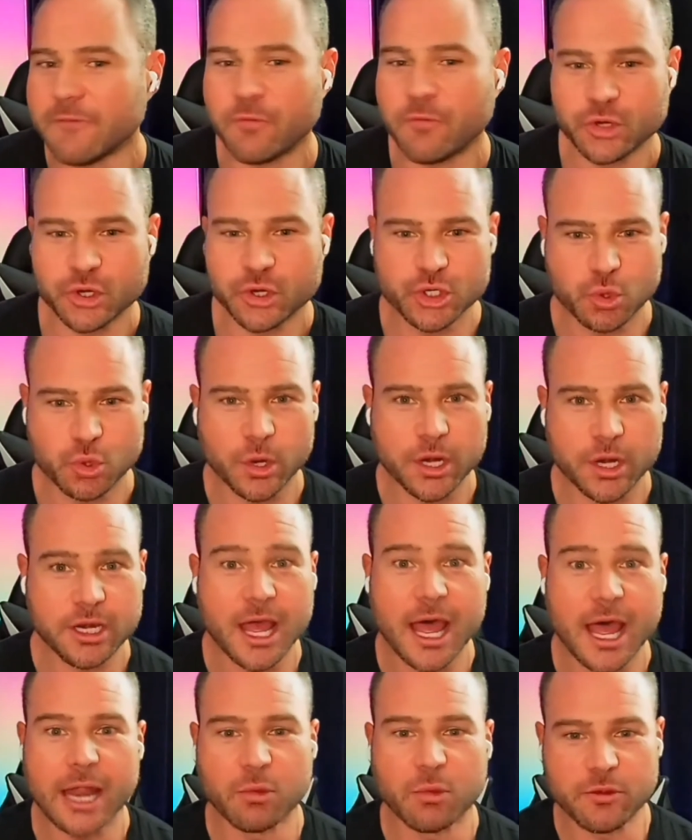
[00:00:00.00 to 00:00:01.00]
when you're
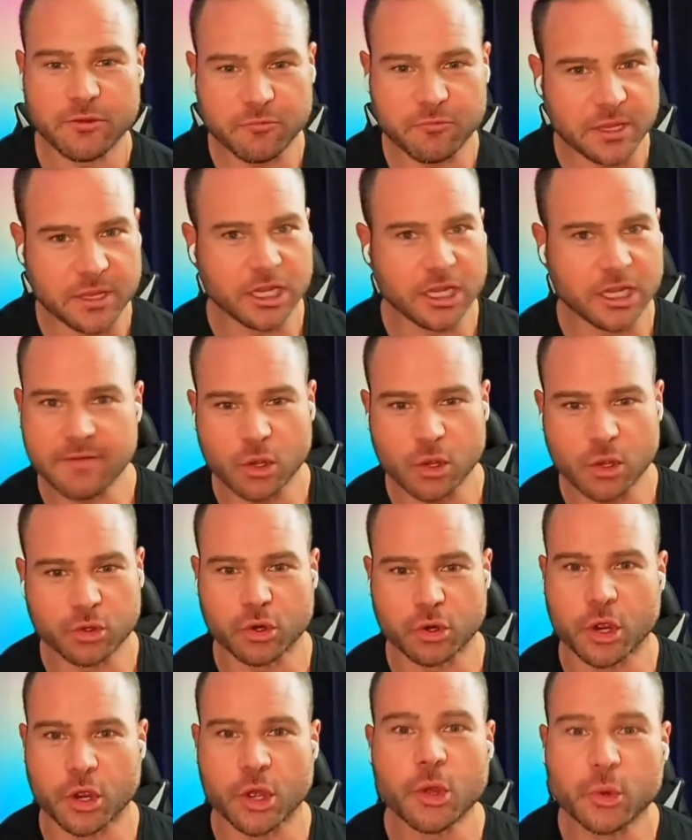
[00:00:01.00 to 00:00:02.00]
29 and when you've been living on
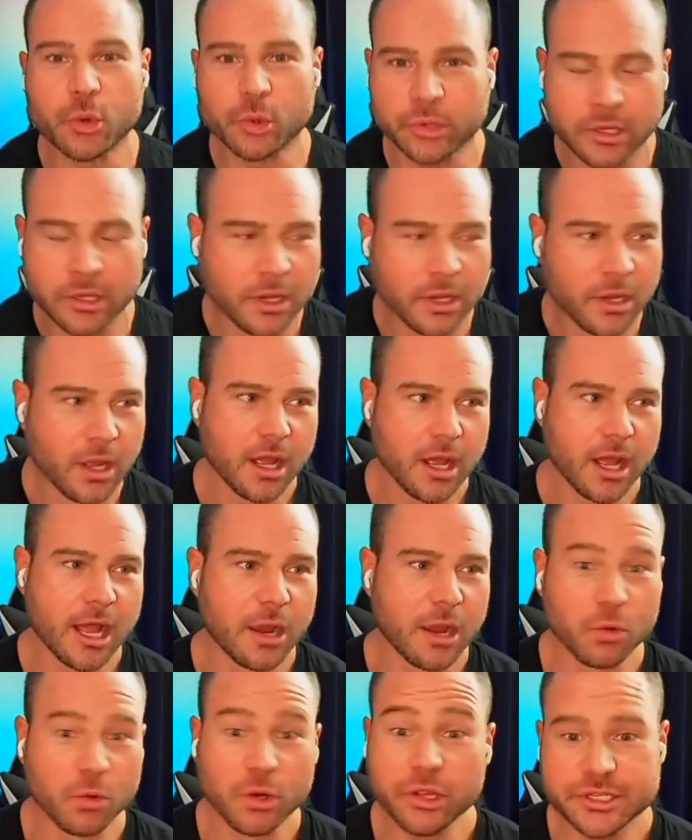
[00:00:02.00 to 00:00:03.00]
your own
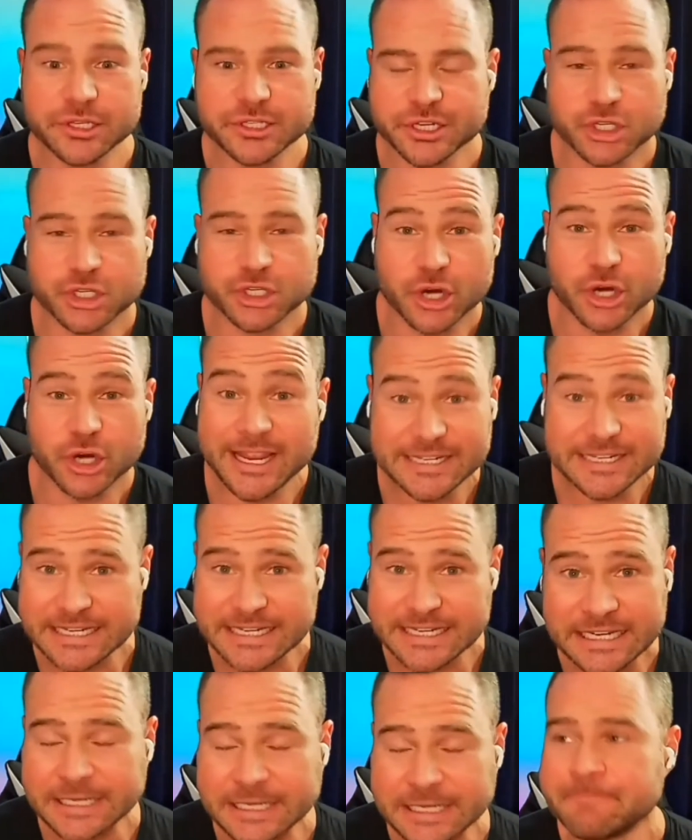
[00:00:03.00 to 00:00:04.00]
really since you're
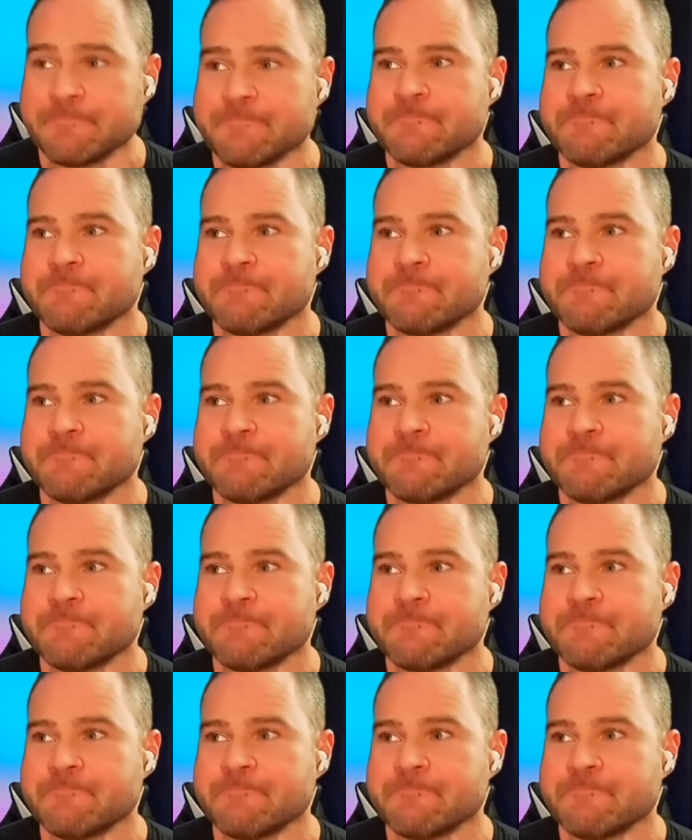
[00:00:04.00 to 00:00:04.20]
18,